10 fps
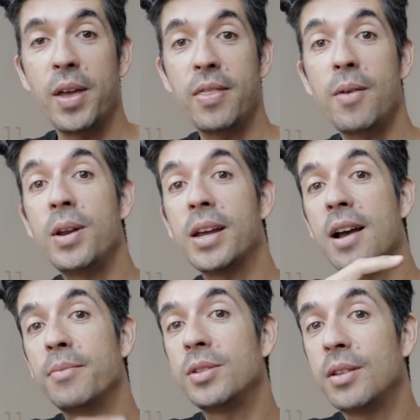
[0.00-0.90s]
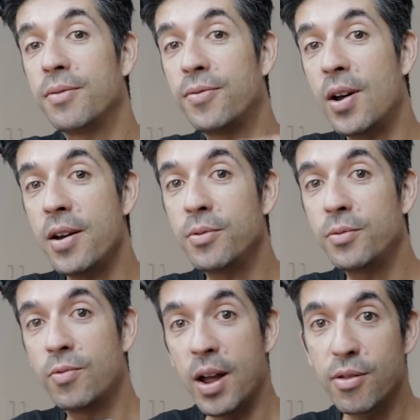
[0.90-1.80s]
And then when it comes to the final
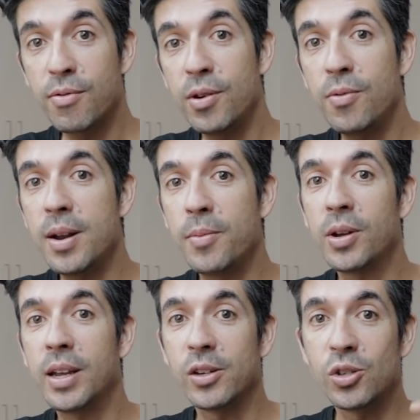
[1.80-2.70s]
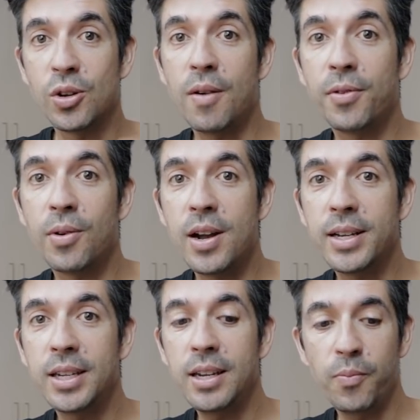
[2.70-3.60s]
run through, when I'm looking at shot
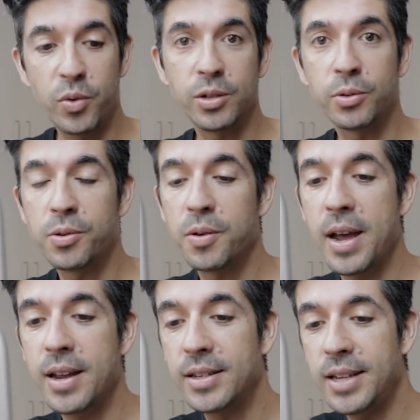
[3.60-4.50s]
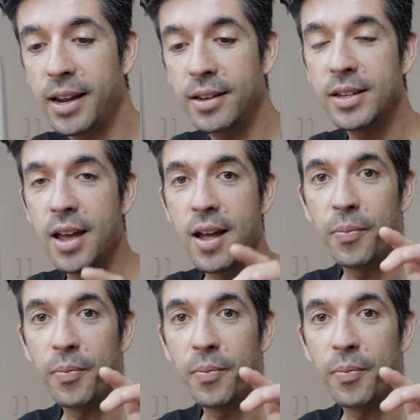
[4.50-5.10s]
variety, which I'll talk about in a second,